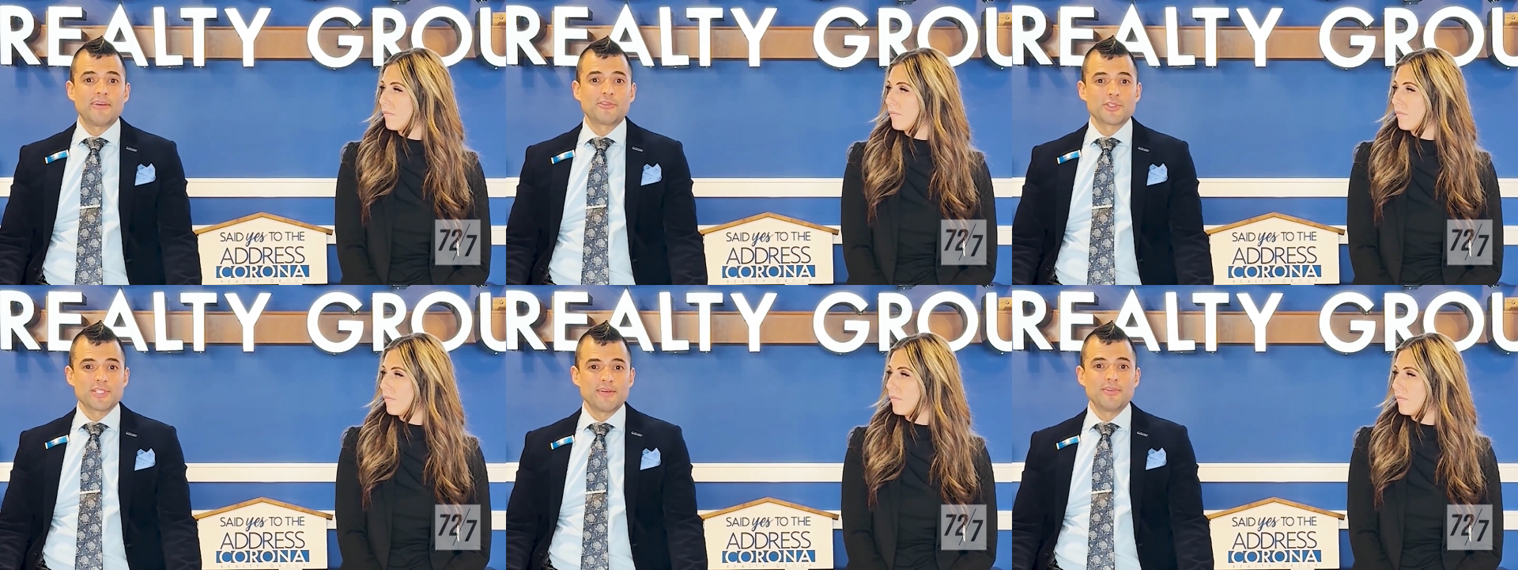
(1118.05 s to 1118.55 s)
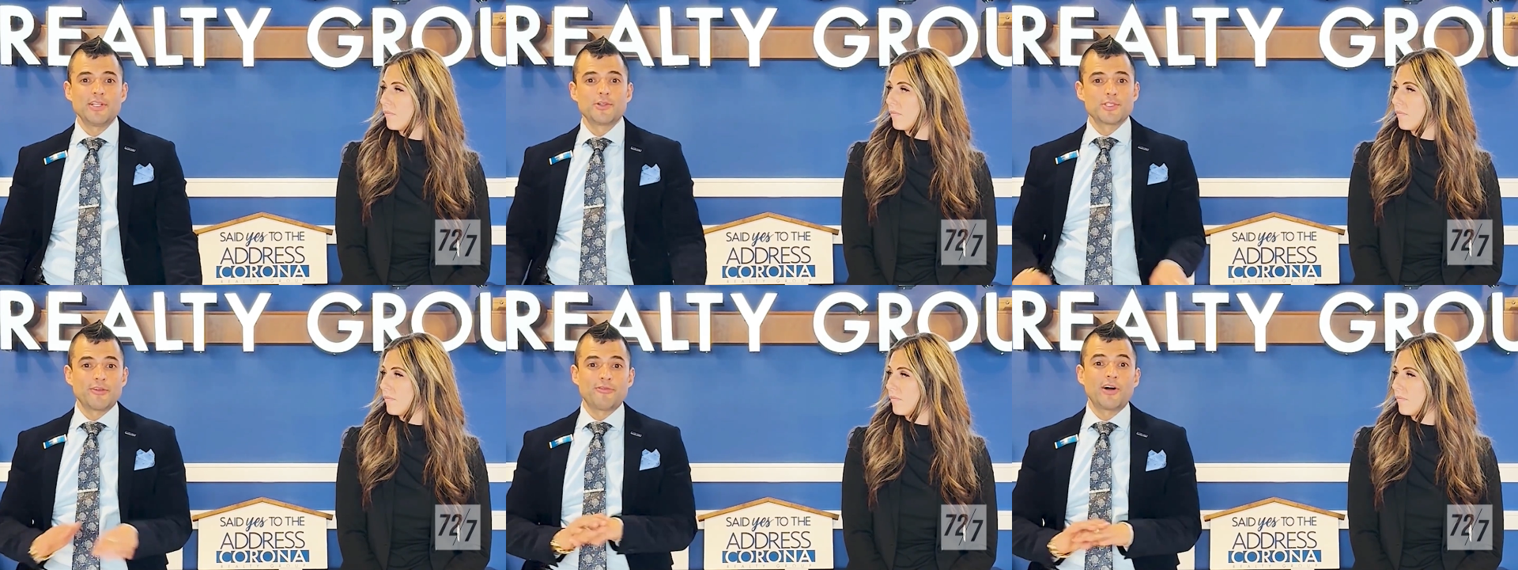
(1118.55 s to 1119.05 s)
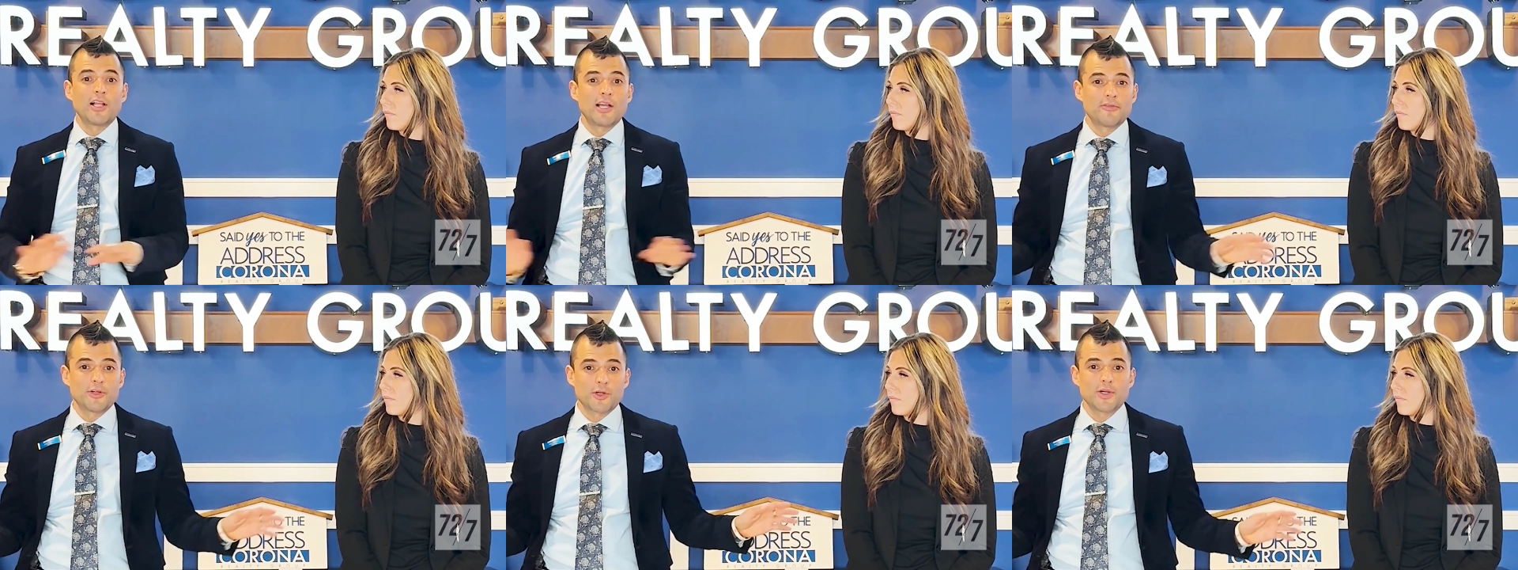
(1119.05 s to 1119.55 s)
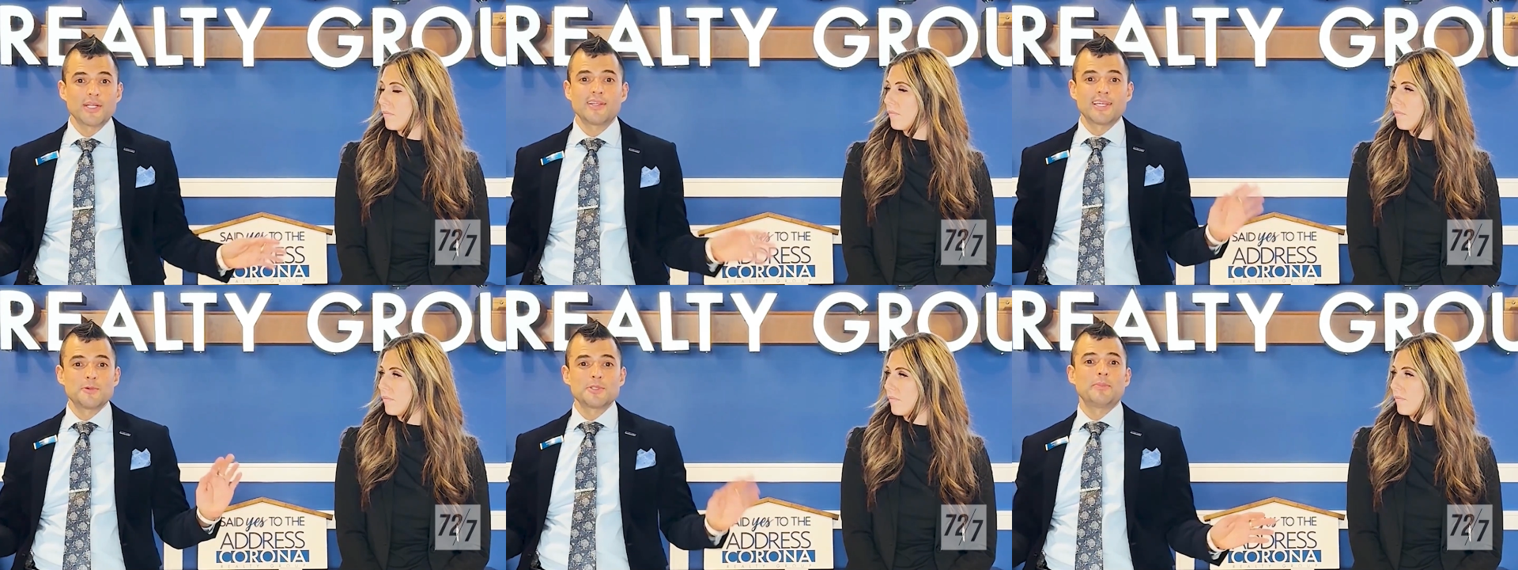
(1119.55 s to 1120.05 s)
Speaker 1: after seven years, they fall off your credit
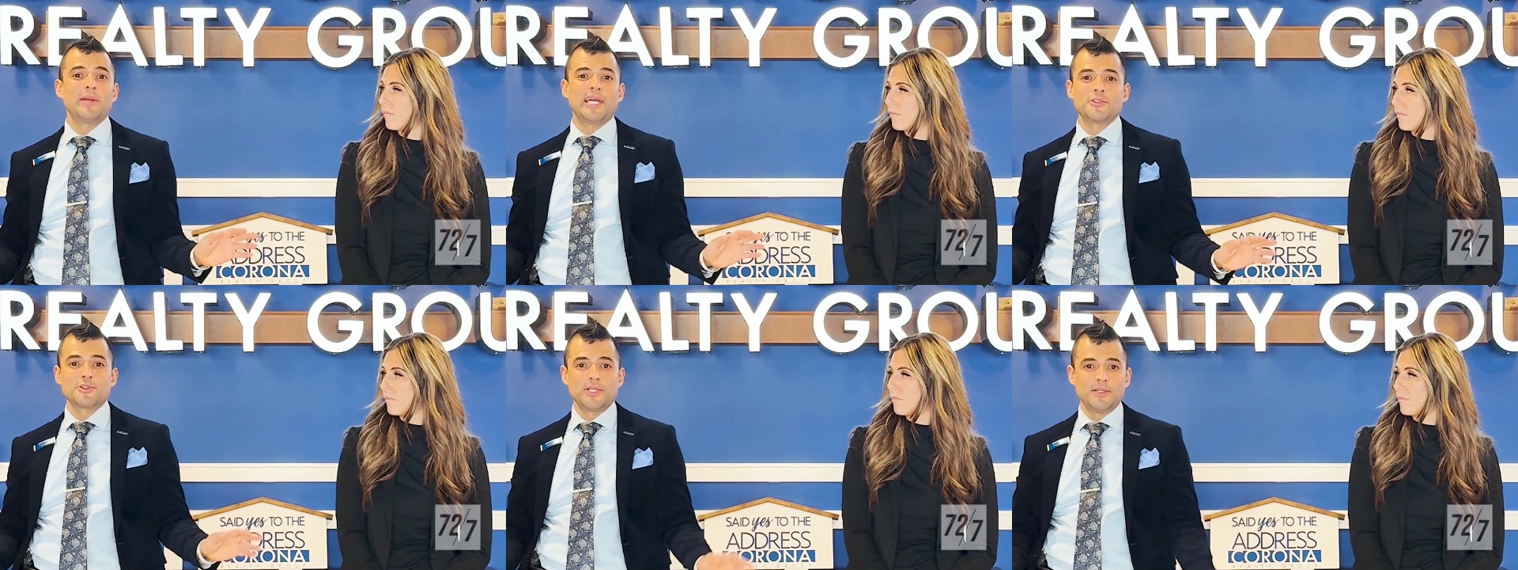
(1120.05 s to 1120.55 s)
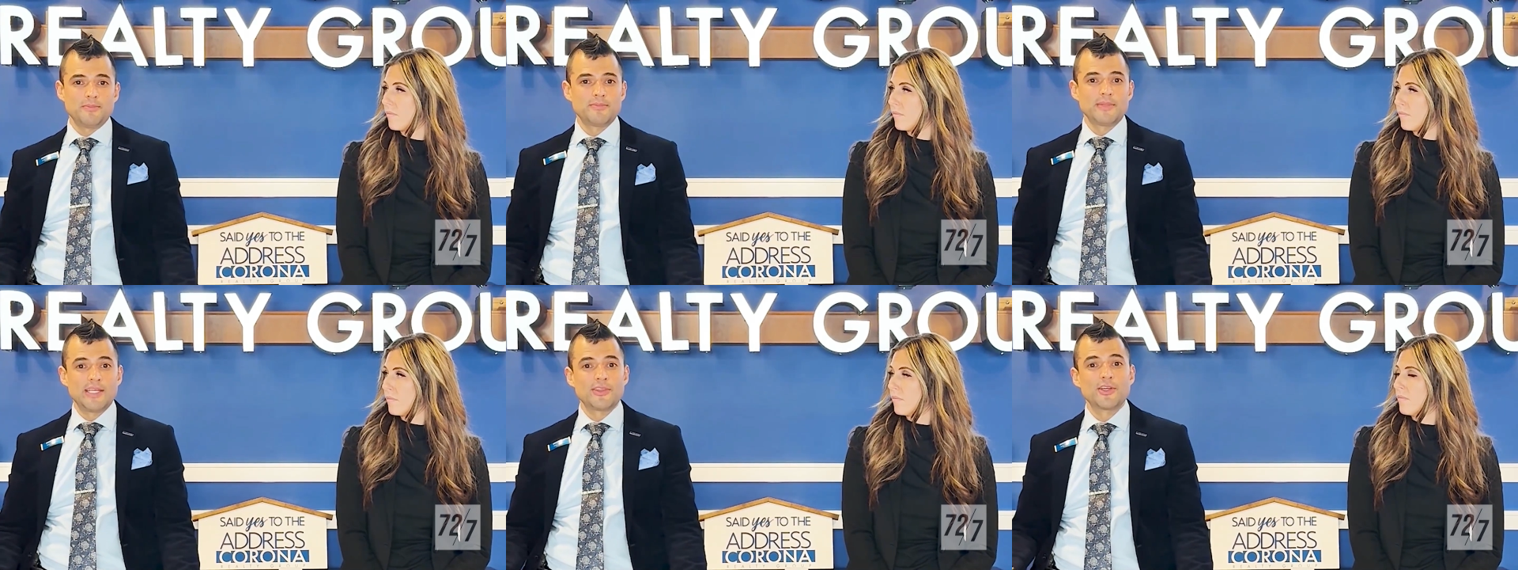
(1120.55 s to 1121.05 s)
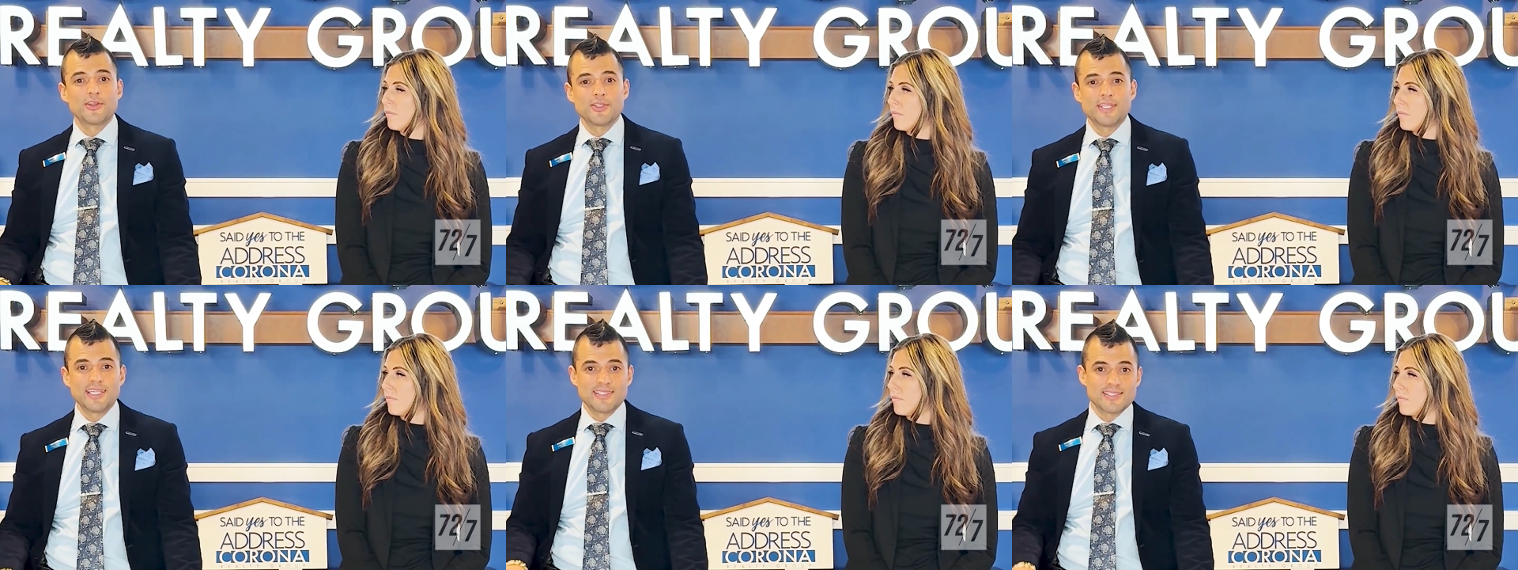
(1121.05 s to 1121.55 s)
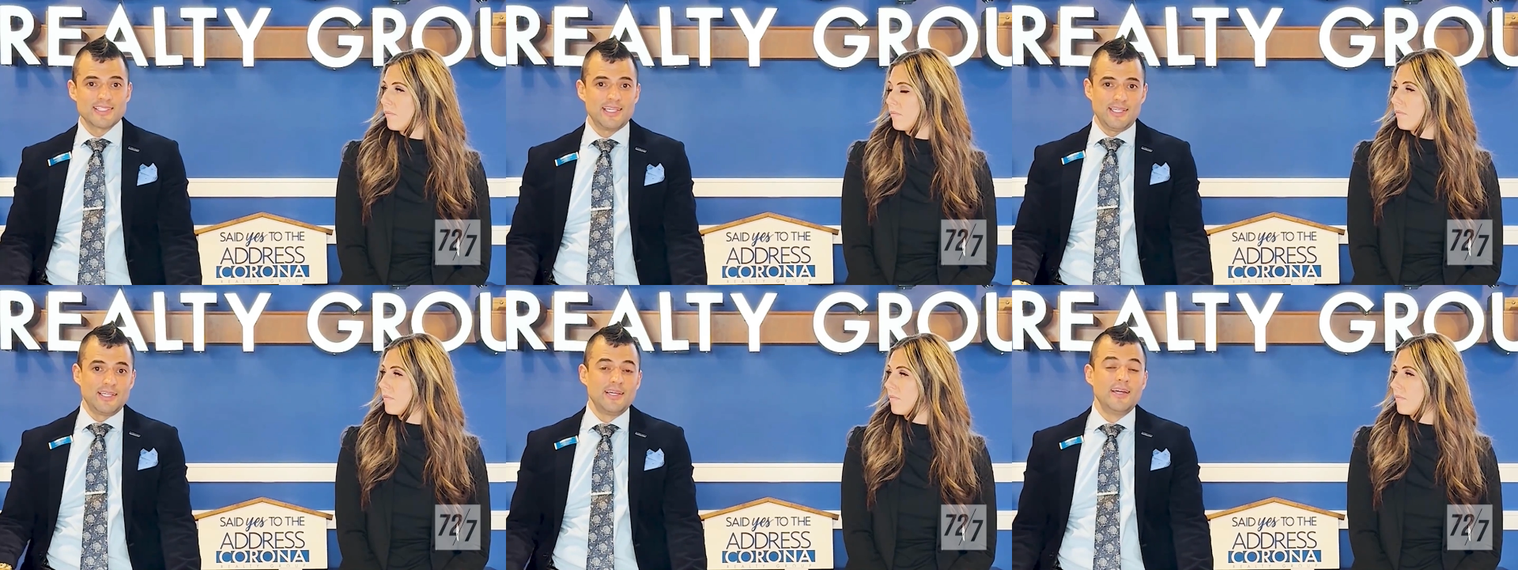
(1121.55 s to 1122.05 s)
like it was a bad dream and the good things
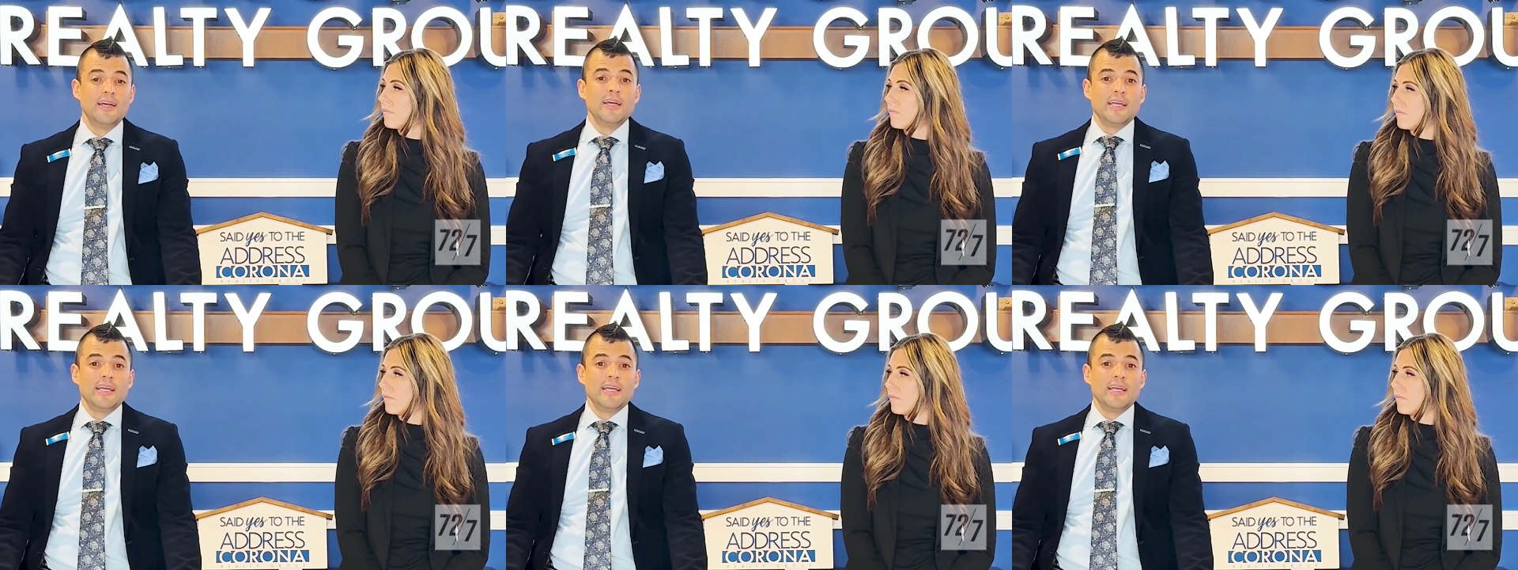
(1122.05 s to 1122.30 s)
stayed.